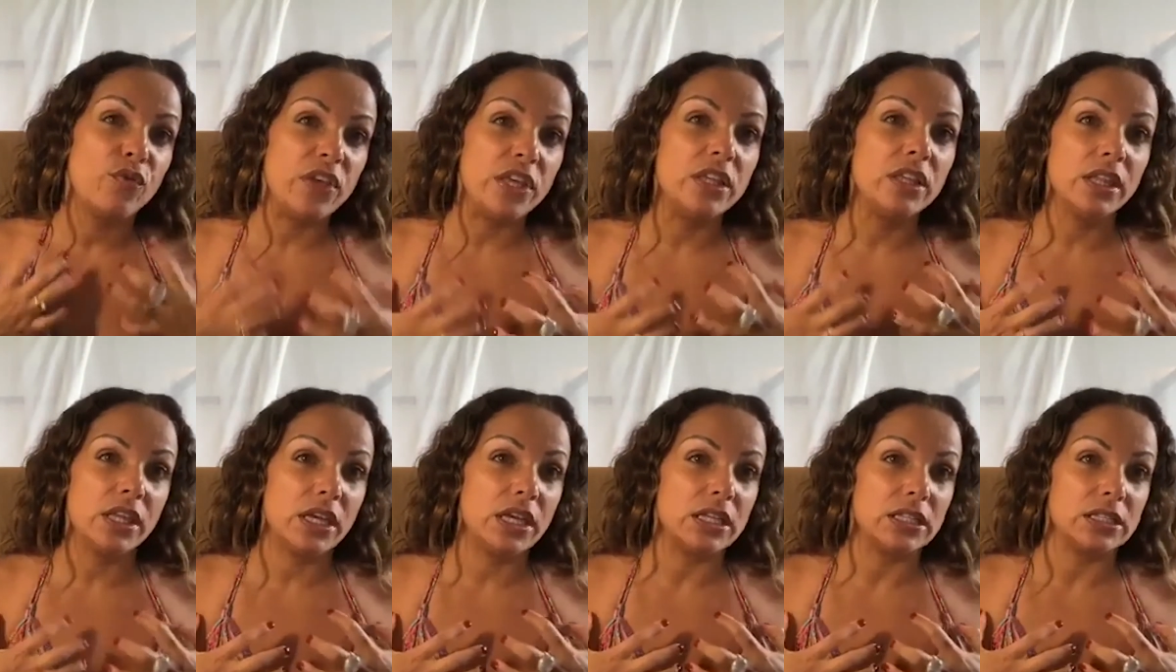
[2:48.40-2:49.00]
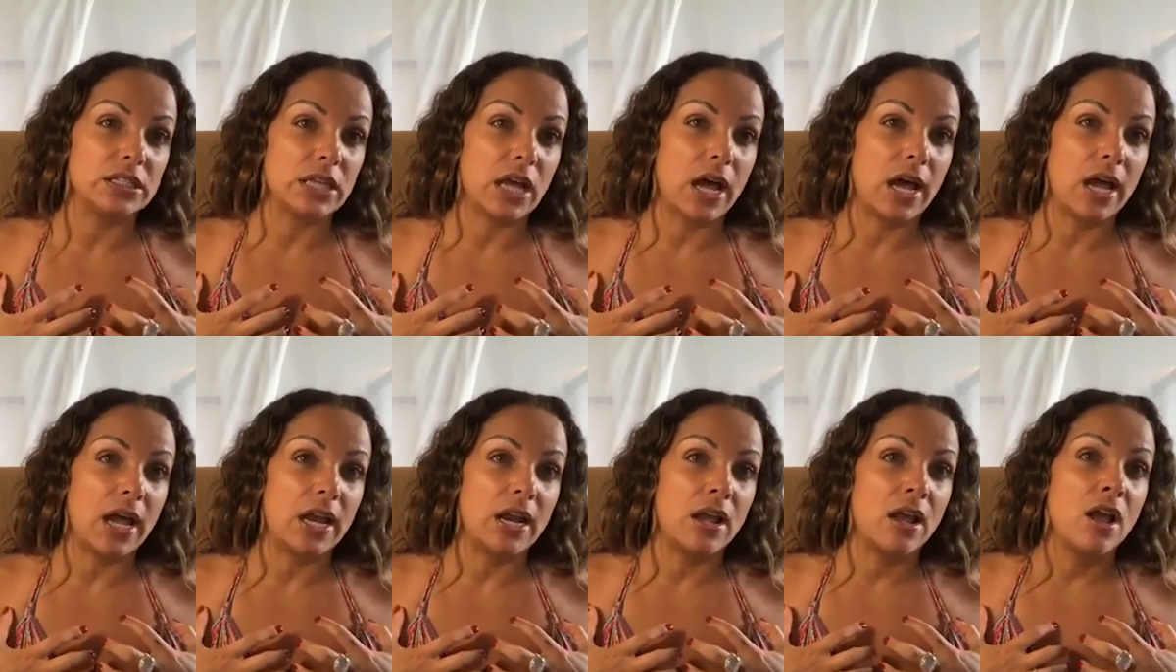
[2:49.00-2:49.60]
feeling
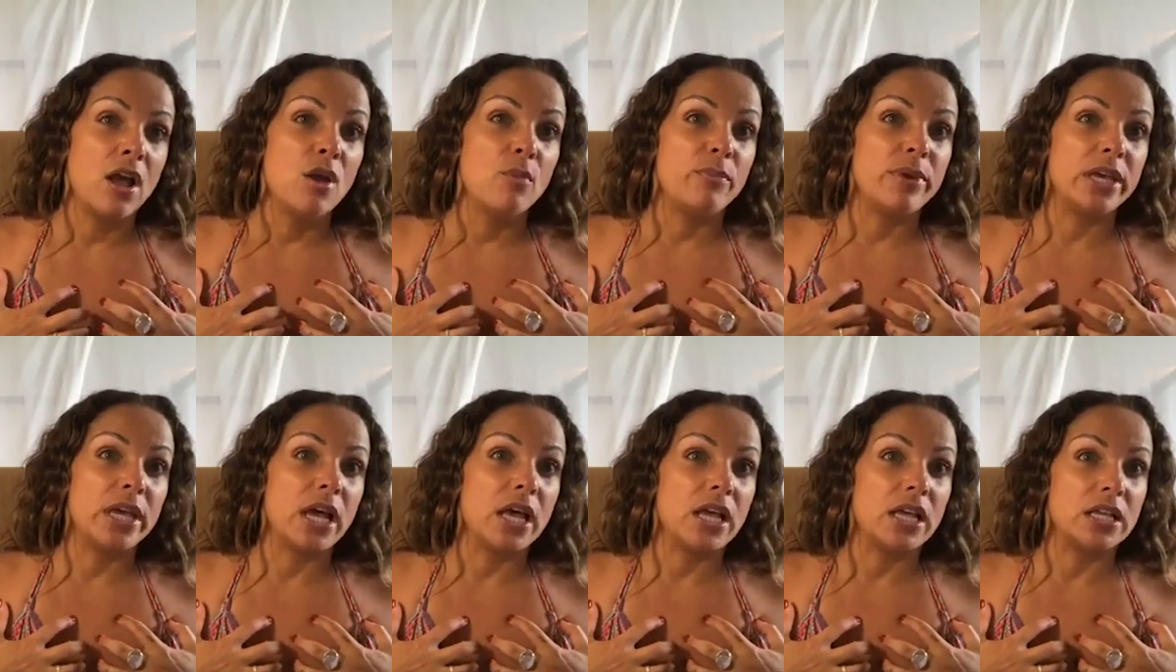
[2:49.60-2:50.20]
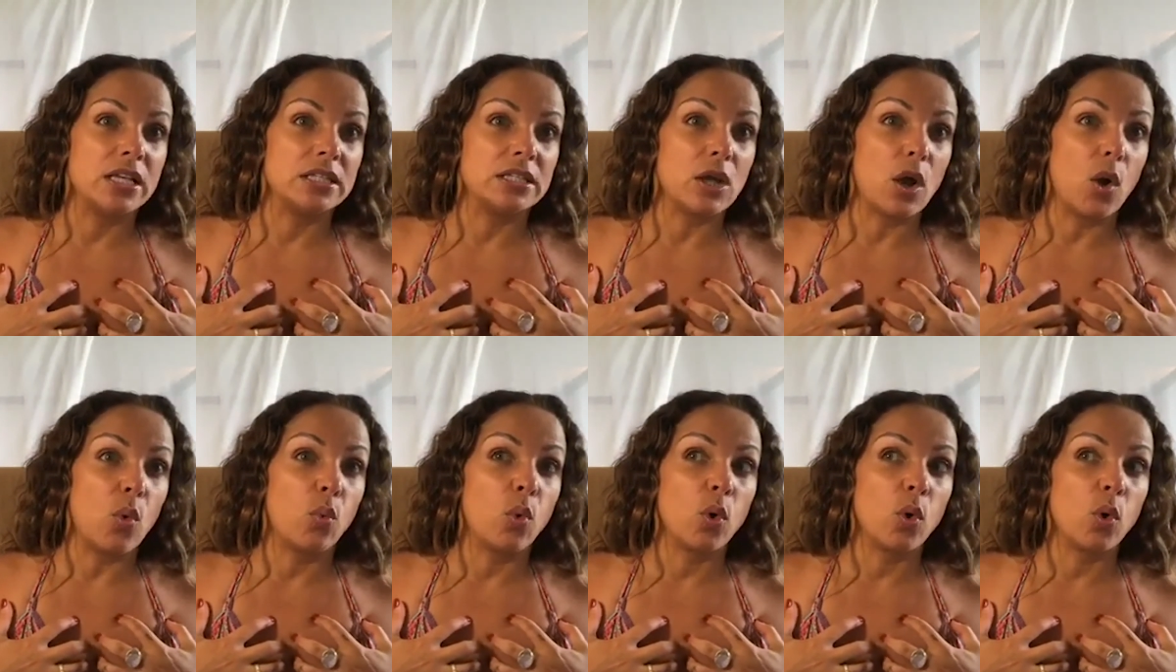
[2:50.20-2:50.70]
inside, because